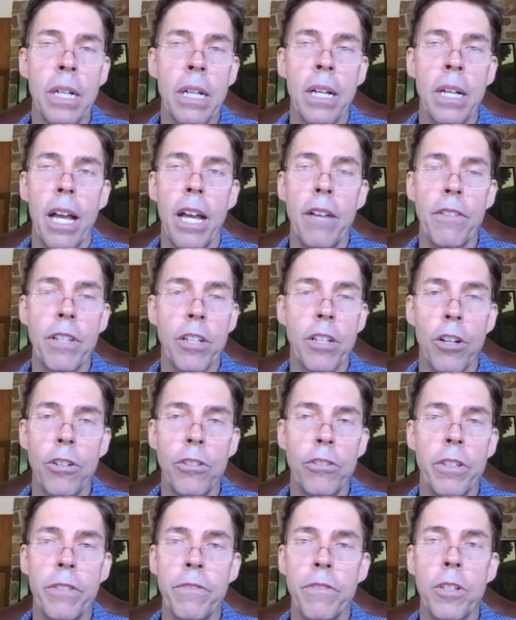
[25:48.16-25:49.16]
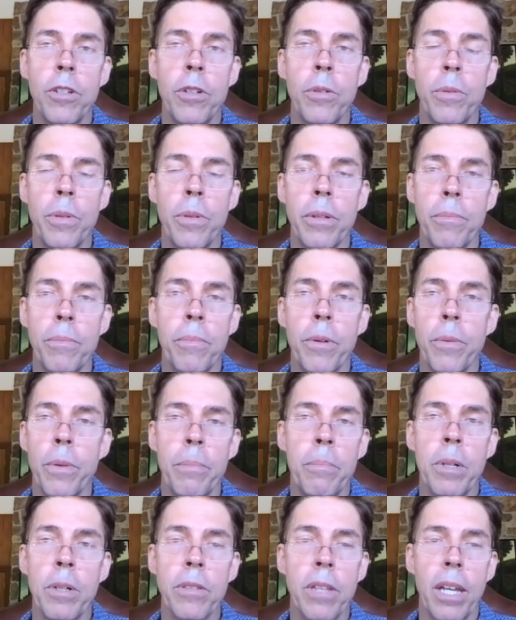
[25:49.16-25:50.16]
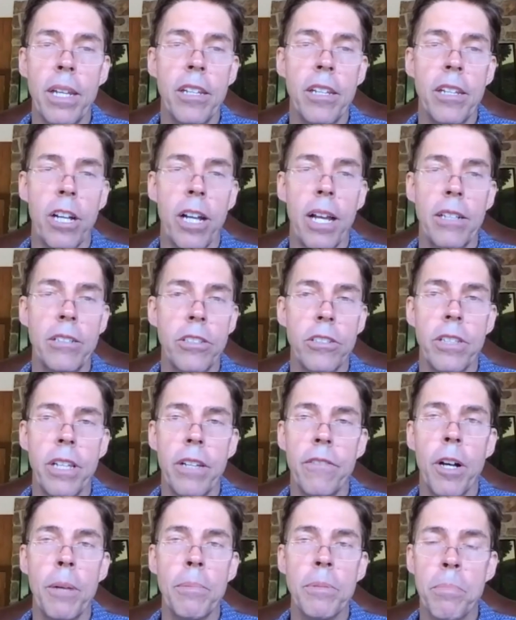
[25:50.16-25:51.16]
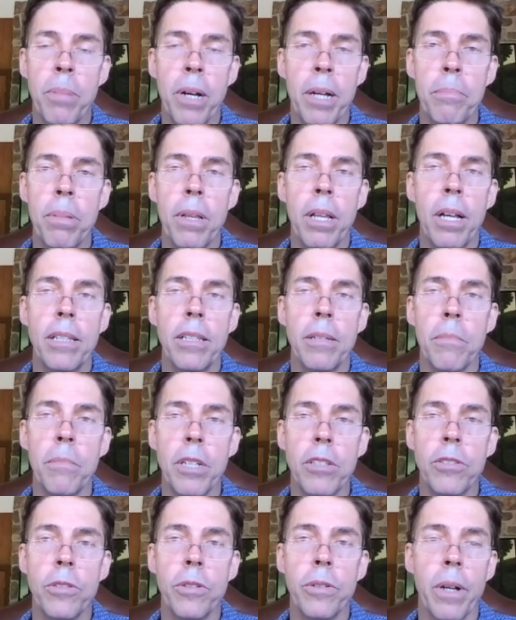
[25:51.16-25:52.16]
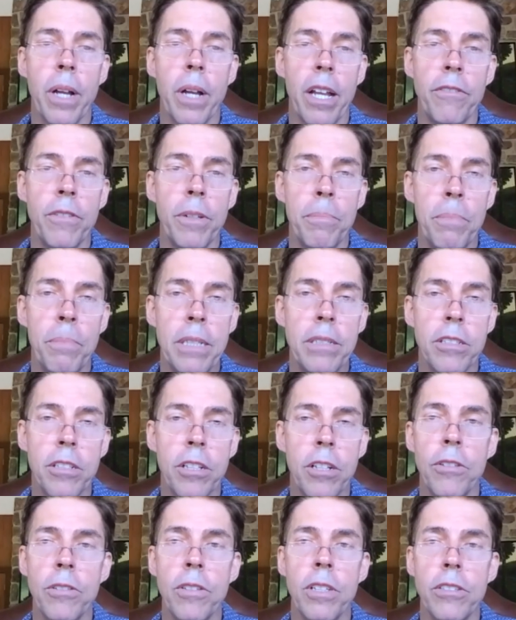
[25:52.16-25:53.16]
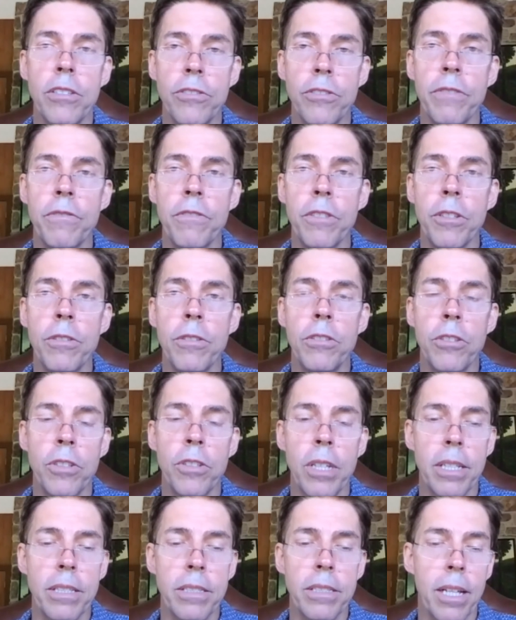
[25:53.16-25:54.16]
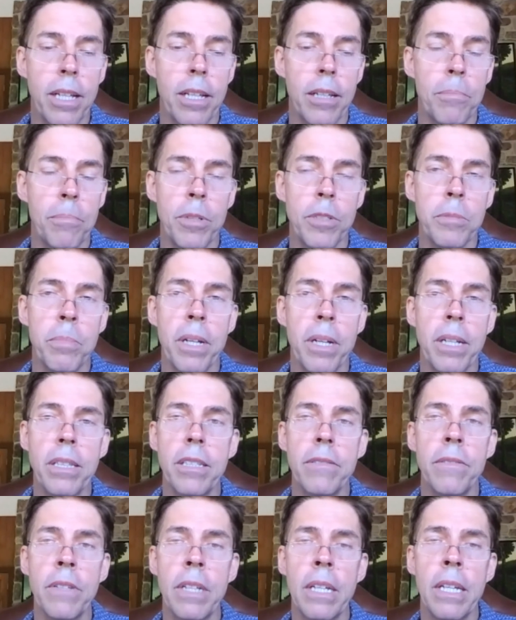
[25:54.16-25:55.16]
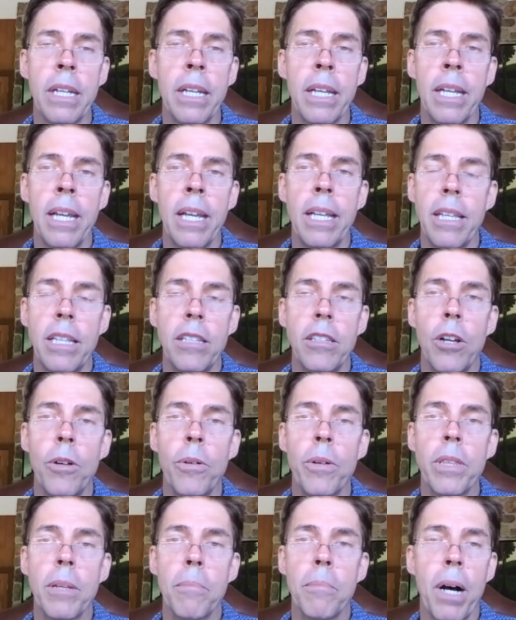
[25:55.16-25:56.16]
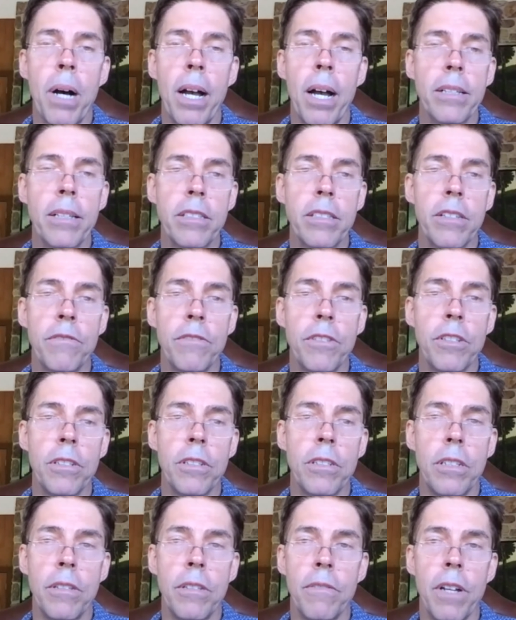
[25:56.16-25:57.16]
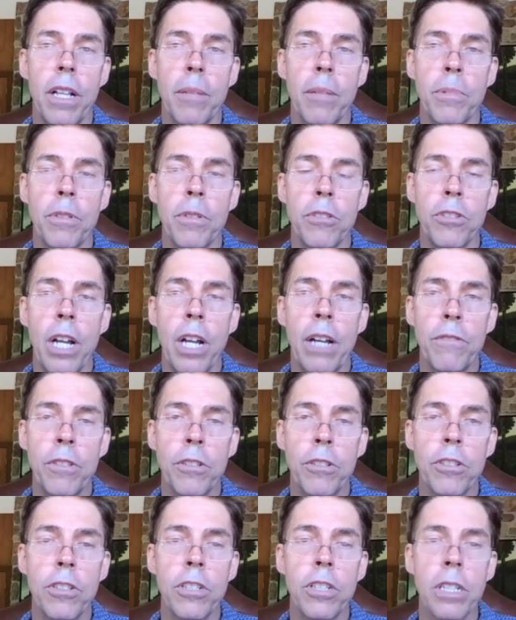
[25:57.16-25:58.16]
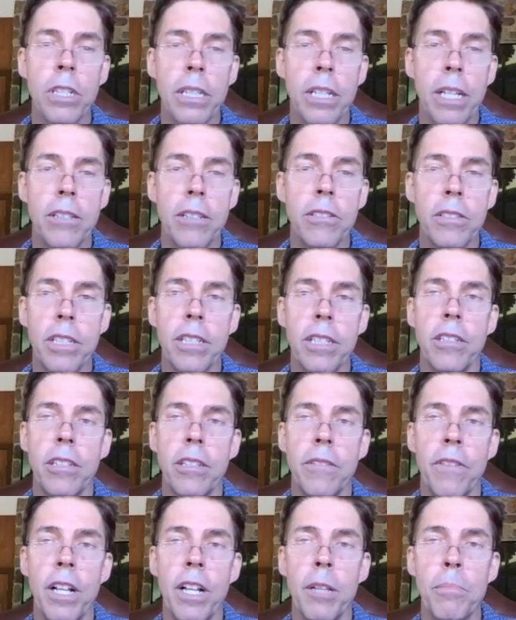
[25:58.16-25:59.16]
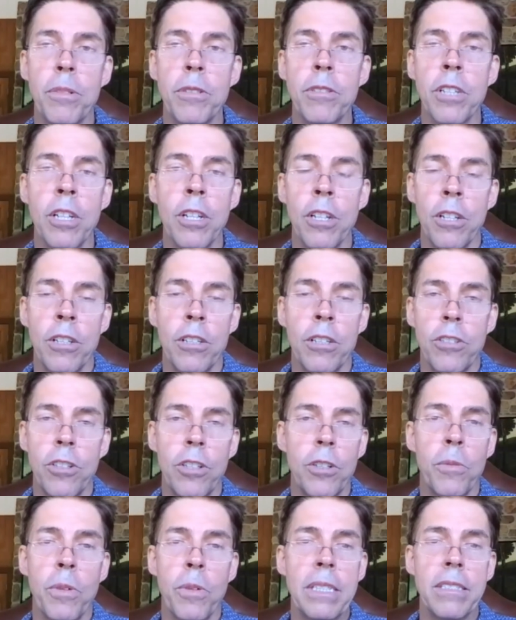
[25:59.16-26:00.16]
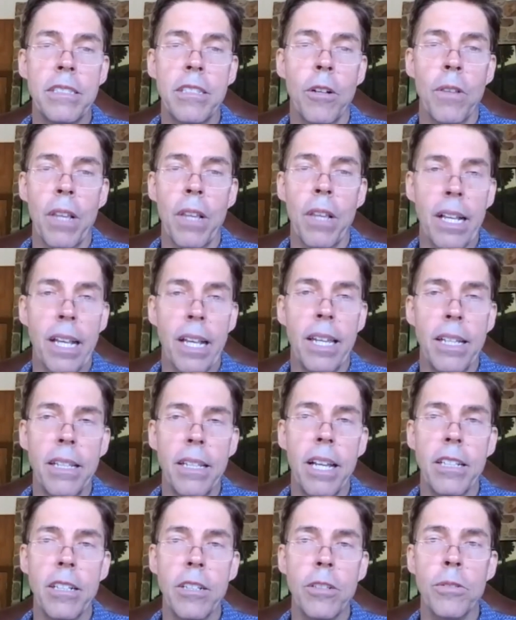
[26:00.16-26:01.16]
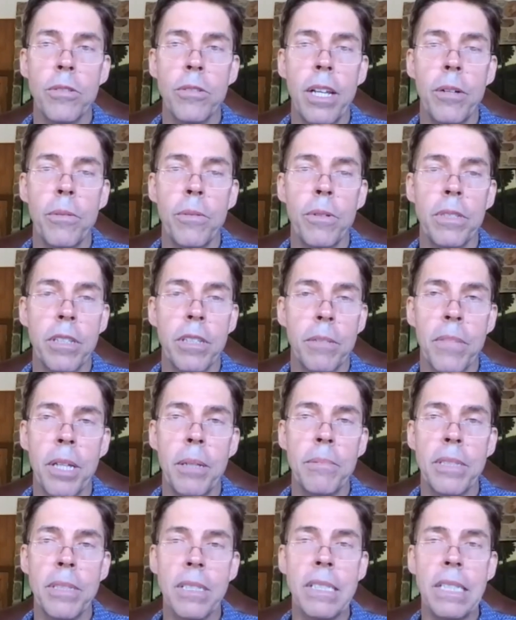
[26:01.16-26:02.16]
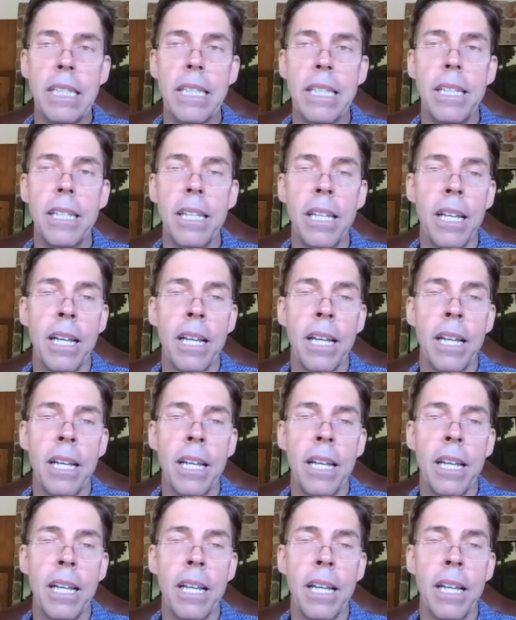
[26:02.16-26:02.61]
Having code review, we build that into our Agile DevOps pipeline to make sure every piece of code gets reviewed so you get a second perspective. And then knowing the bias of your developers, you have to really understand the developers. Certain ones don't like any technical debt when sometimes it's needed.